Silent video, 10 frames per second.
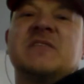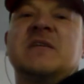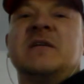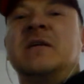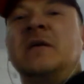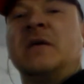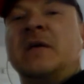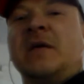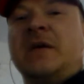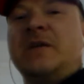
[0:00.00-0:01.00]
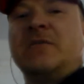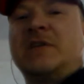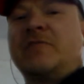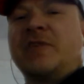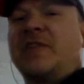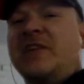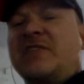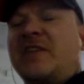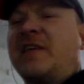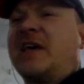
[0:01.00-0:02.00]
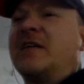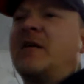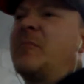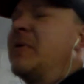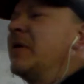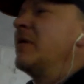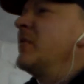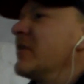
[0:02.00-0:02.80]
and different things like that in our